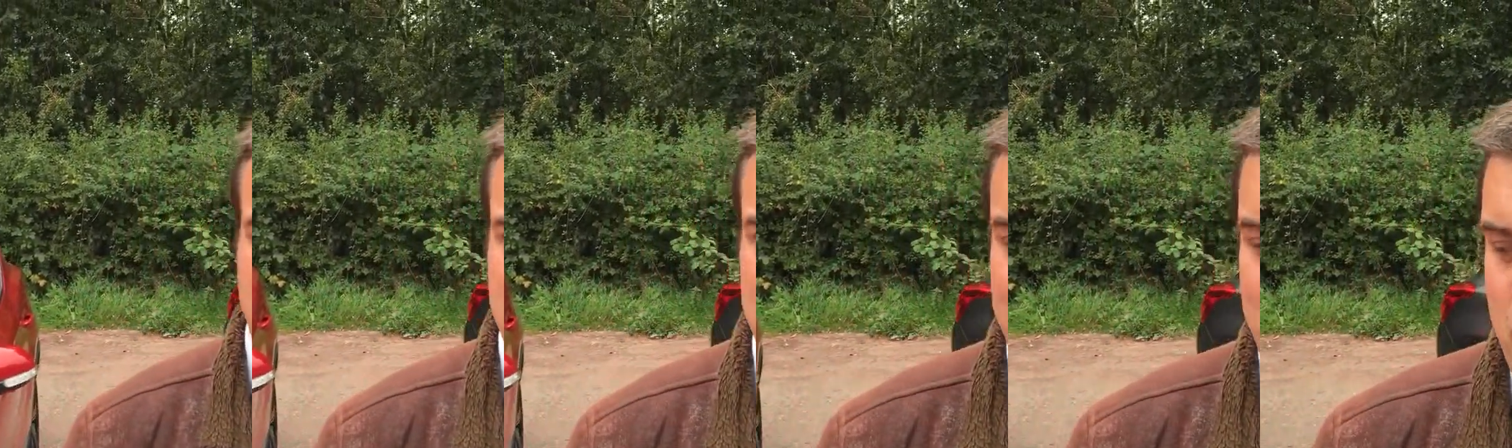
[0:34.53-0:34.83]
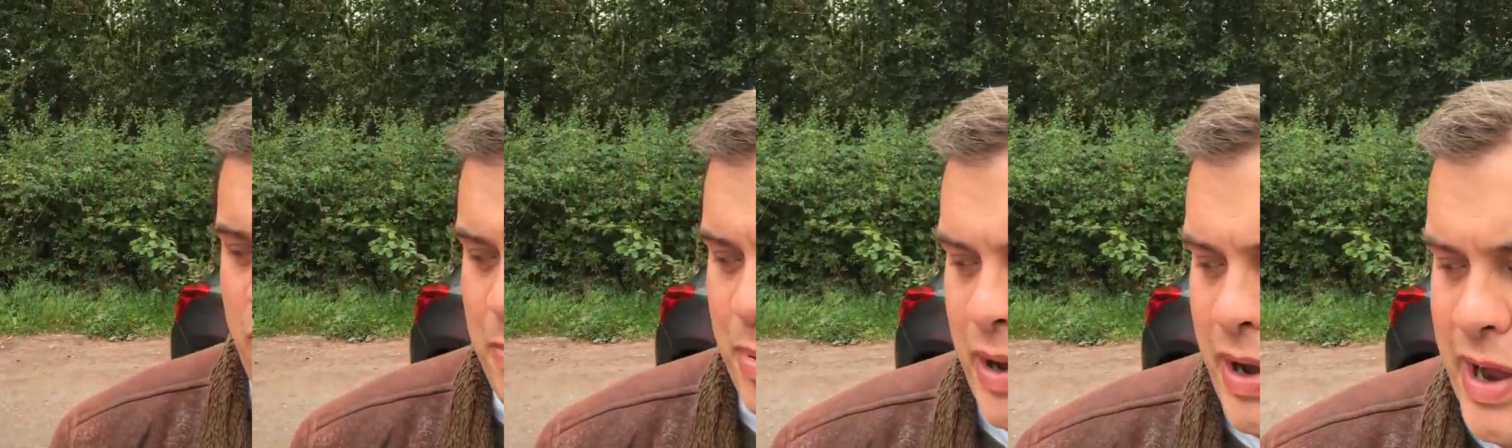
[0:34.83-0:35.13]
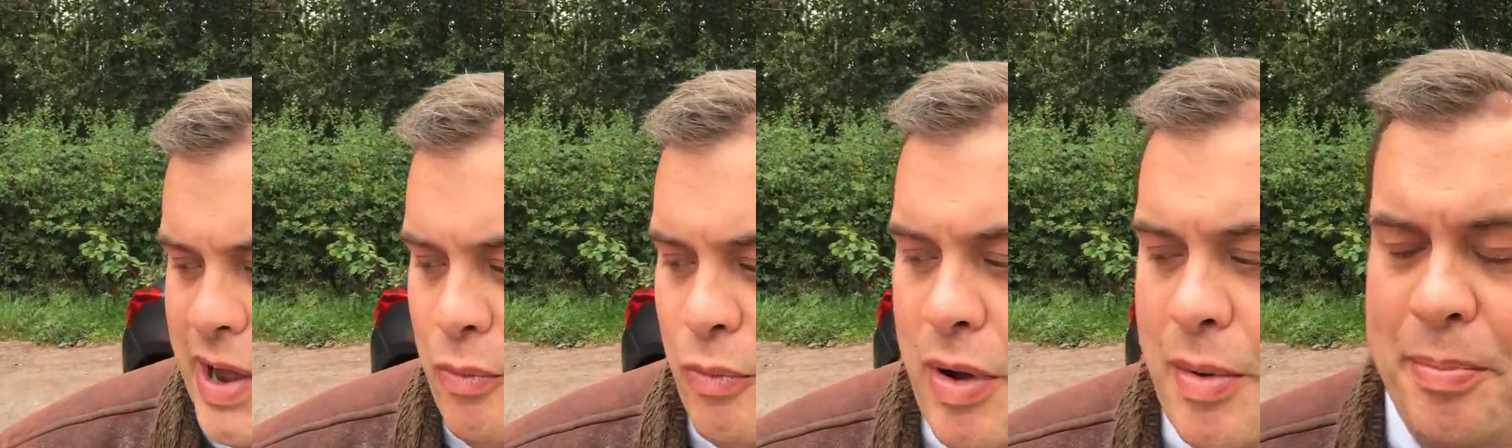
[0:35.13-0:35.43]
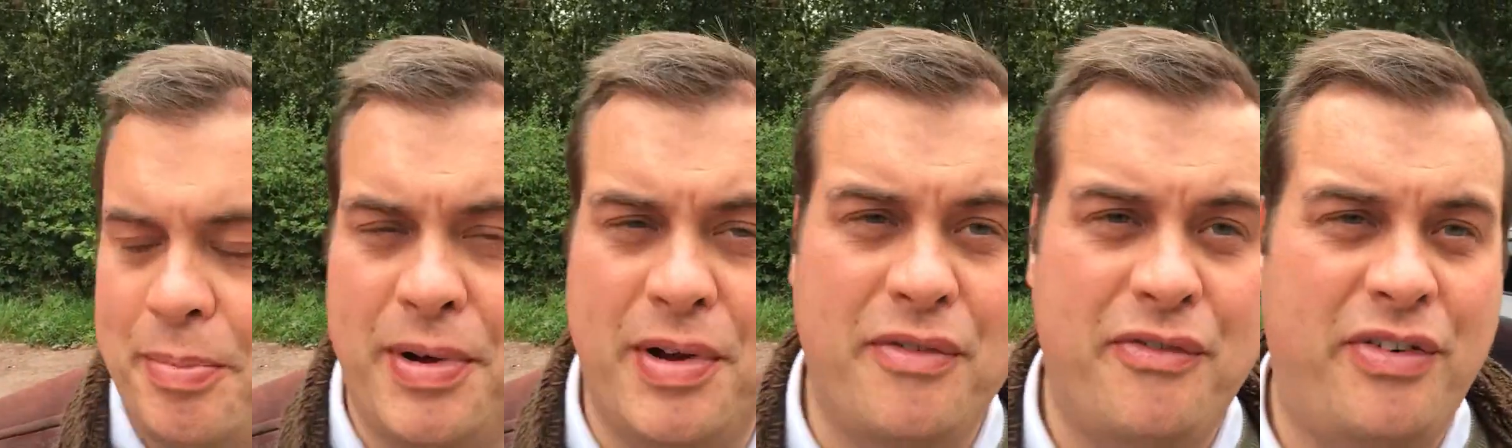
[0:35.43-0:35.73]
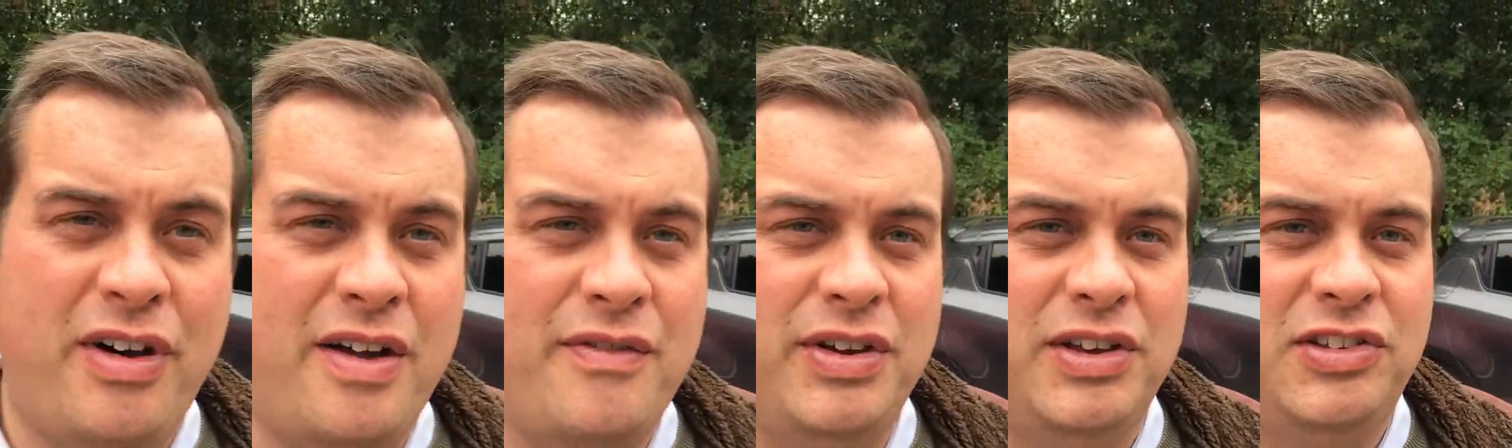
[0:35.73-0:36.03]
If you buy a
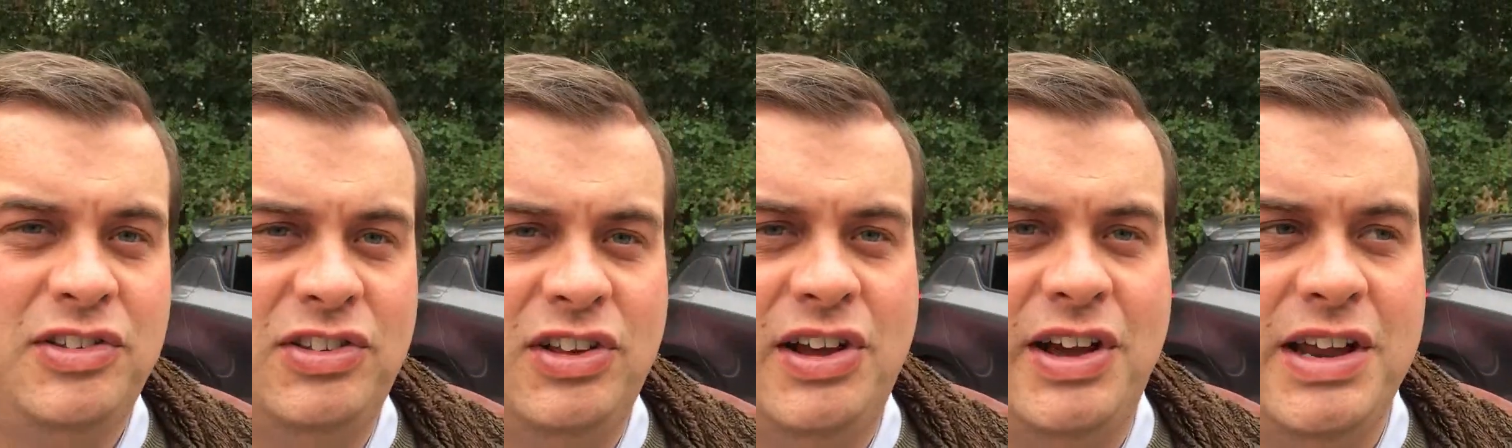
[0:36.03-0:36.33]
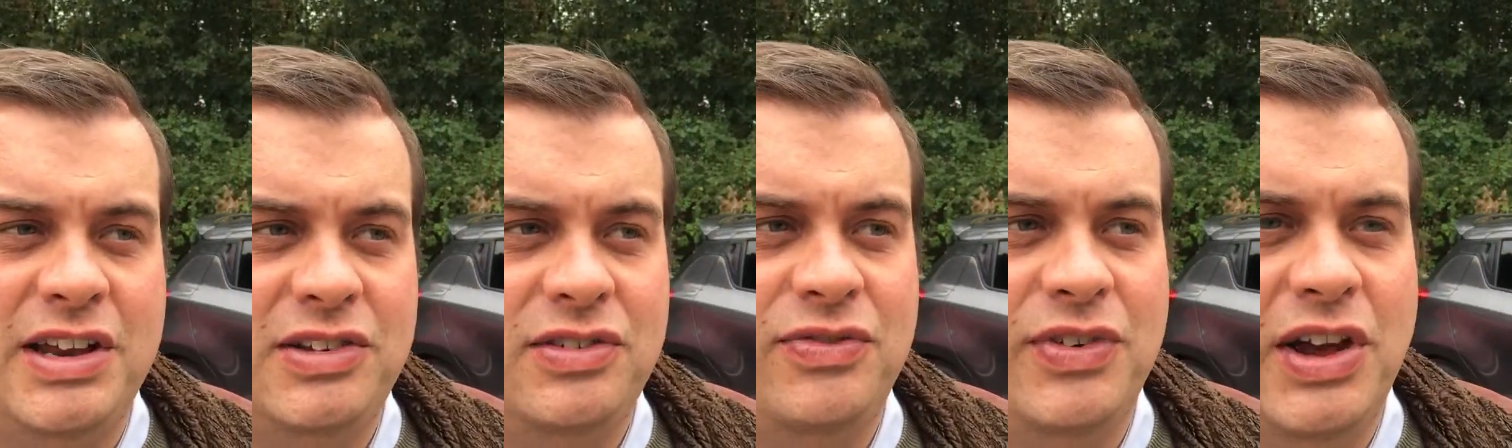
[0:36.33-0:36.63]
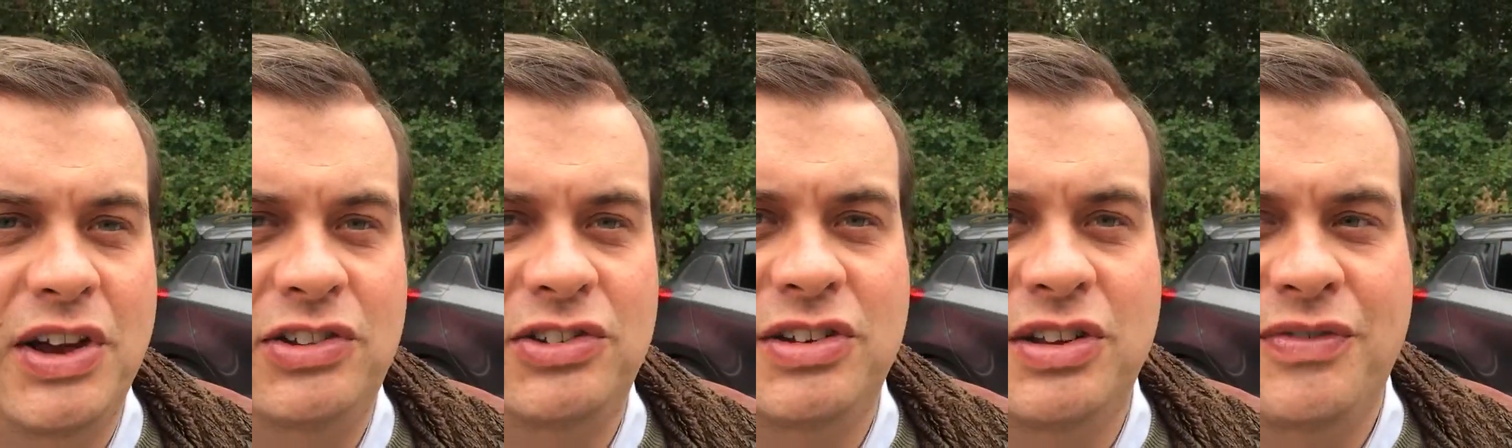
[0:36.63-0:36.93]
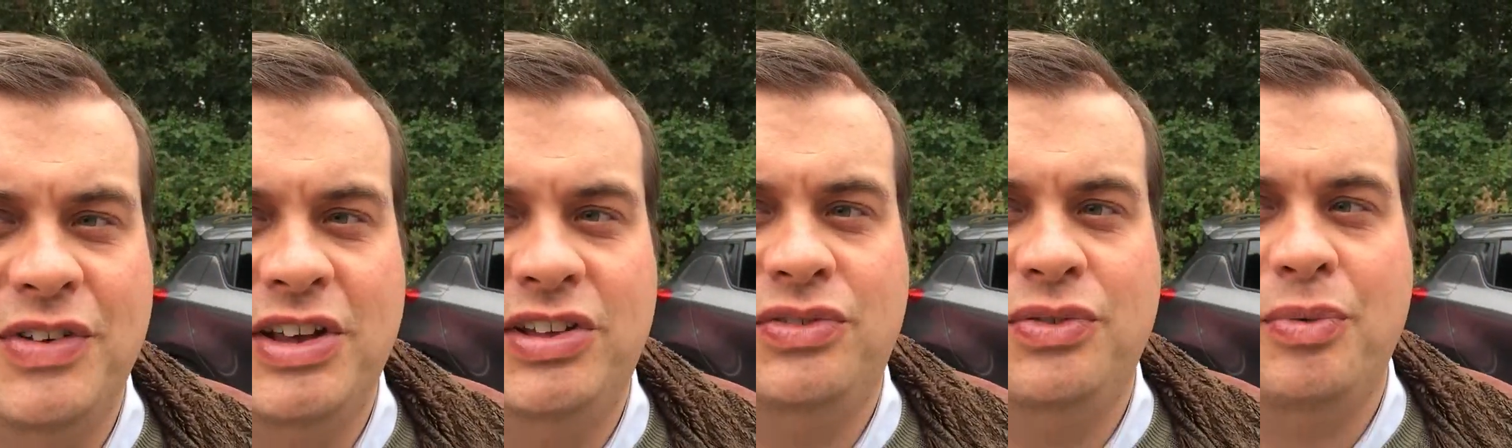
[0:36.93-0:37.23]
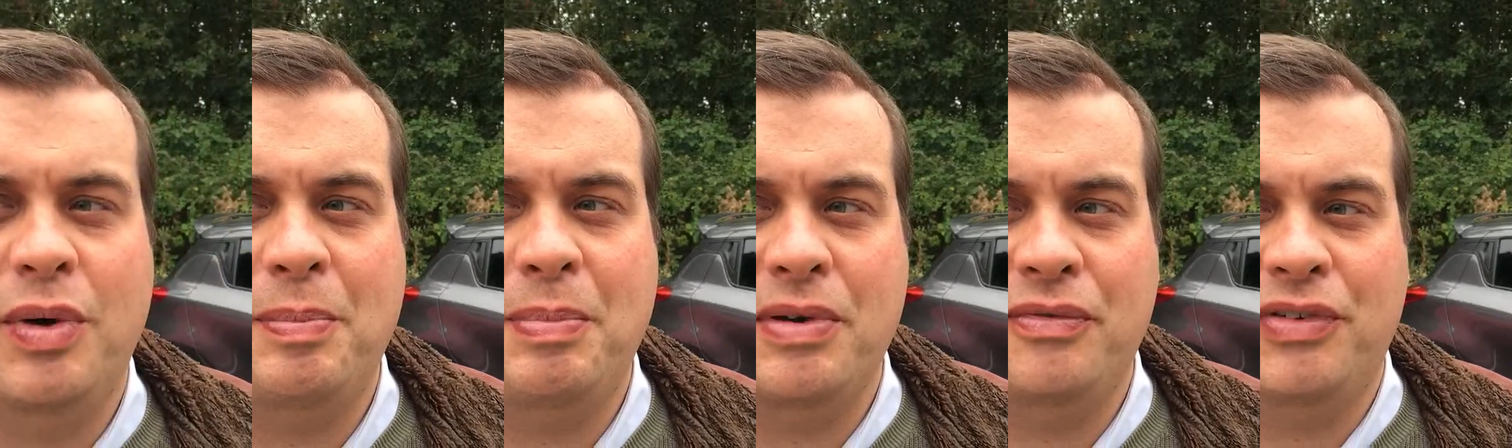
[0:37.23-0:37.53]
1.5 Excite version of this, a
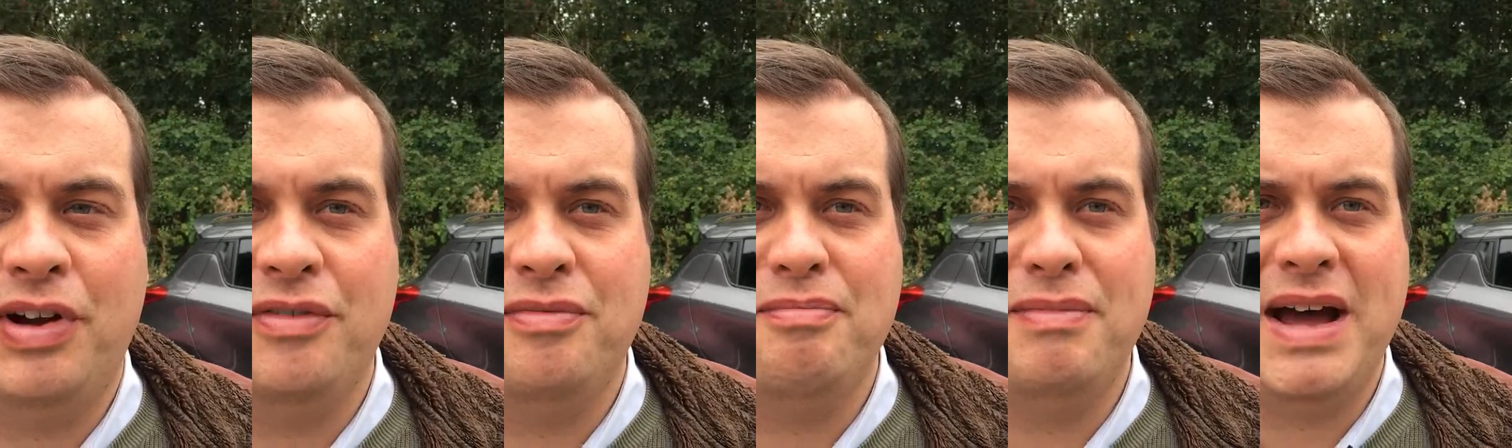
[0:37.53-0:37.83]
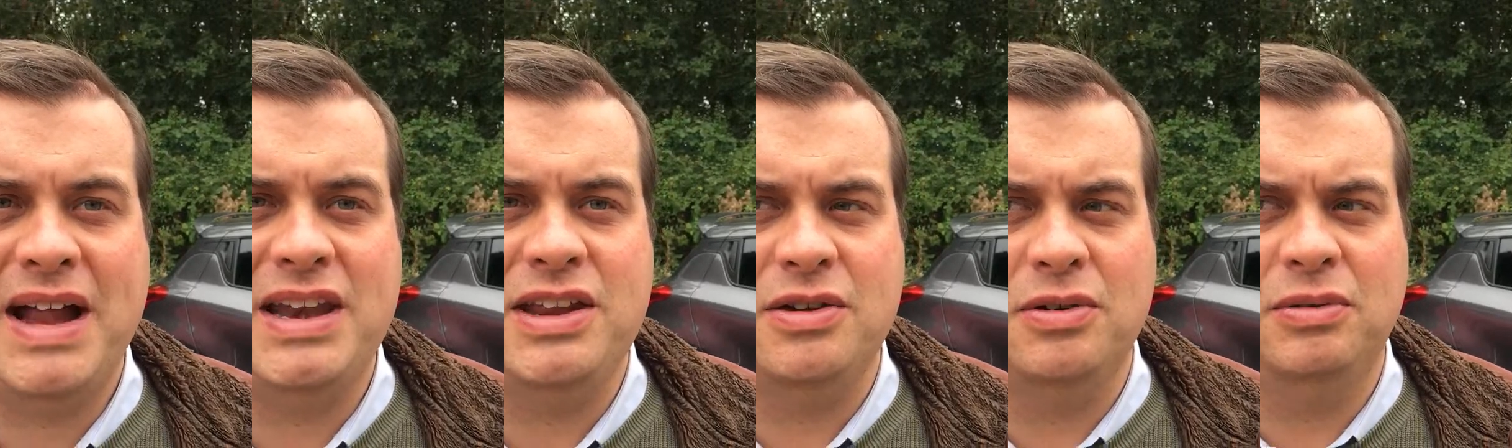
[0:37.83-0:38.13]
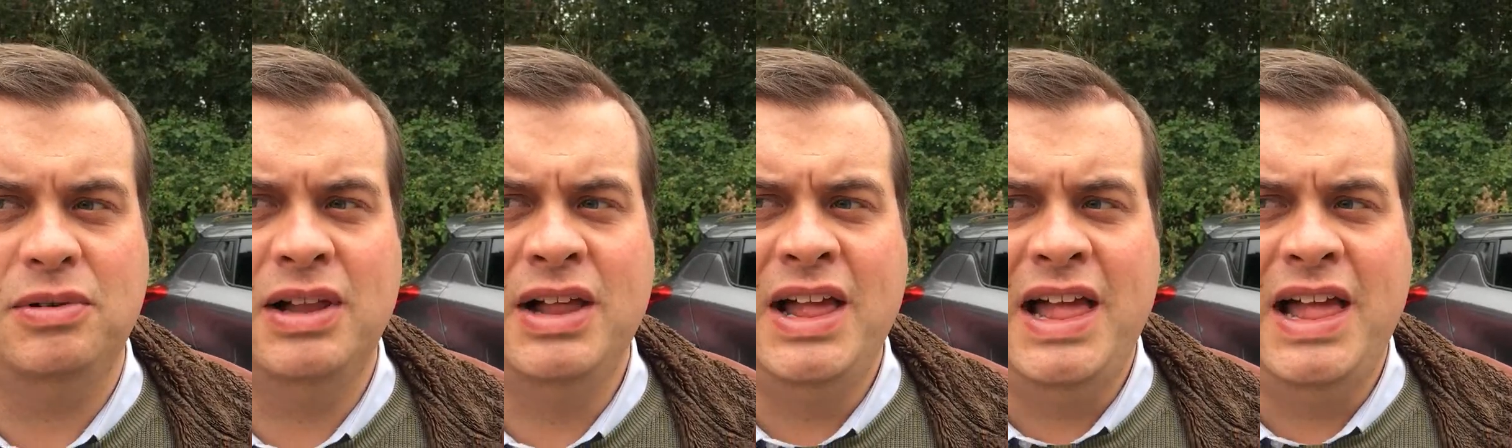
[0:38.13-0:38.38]
1.5 manual,